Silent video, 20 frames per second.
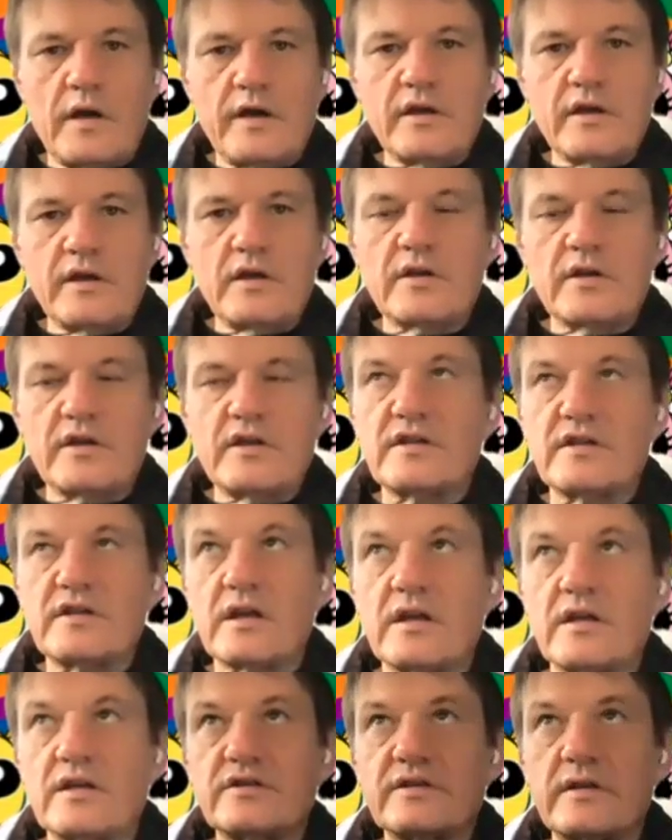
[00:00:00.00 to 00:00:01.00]
And are you going to
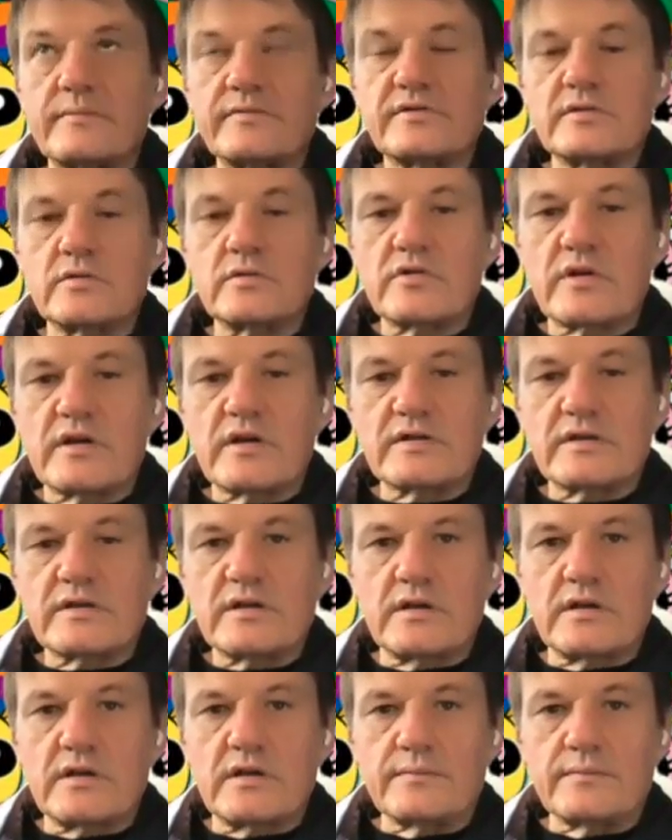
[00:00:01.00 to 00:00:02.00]
take any steps to address
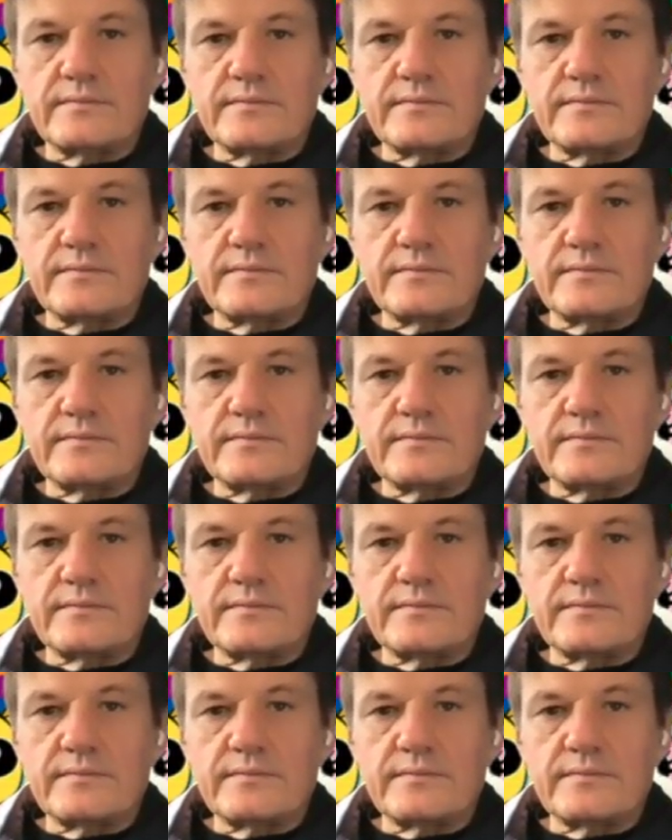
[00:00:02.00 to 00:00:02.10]
that?